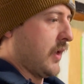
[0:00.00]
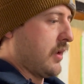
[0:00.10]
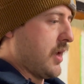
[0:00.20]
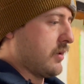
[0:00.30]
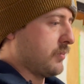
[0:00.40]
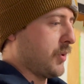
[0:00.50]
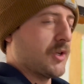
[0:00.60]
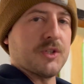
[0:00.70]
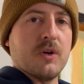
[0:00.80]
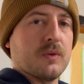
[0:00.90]
yeah, pretty
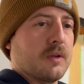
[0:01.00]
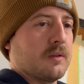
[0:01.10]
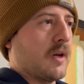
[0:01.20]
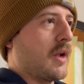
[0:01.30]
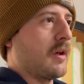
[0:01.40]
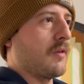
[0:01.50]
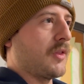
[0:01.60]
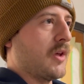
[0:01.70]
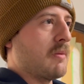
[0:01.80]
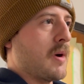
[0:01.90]
stoked. Got
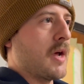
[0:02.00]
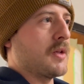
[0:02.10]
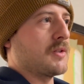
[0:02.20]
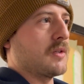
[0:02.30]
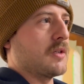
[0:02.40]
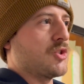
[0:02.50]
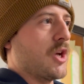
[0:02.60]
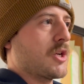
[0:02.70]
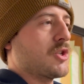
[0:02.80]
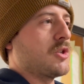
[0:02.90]
everything minus the
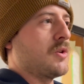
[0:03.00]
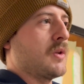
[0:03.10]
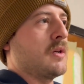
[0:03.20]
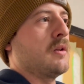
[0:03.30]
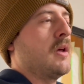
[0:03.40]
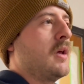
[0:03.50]
injection unit,